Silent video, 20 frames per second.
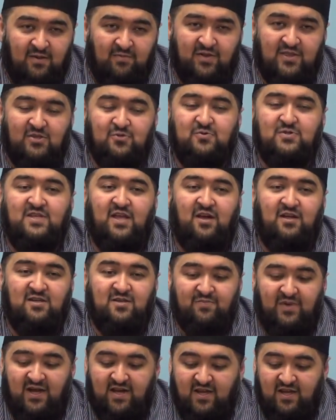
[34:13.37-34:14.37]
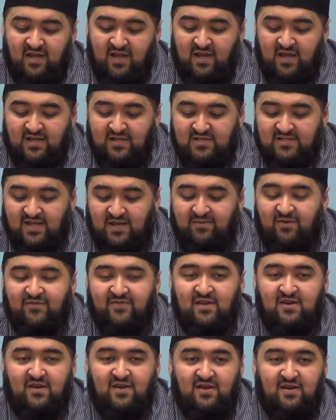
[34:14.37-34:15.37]
But this was held by some
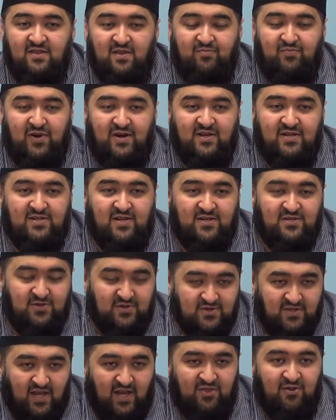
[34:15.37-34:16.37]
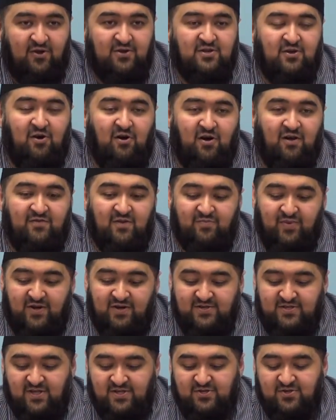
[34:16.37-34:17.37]
of the predecessors, and not all of the
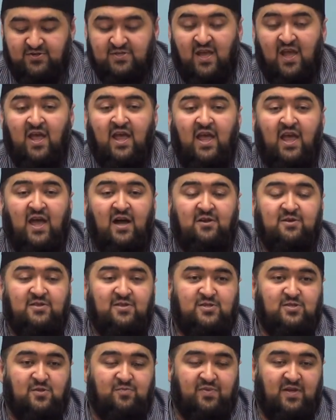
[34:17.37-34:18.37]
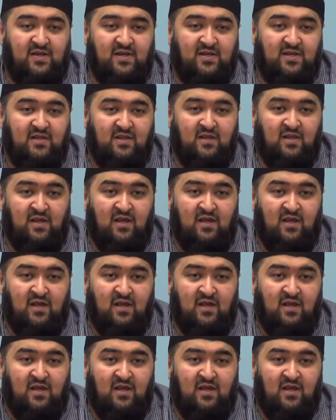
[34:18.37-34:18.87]
predecessors held this opinion.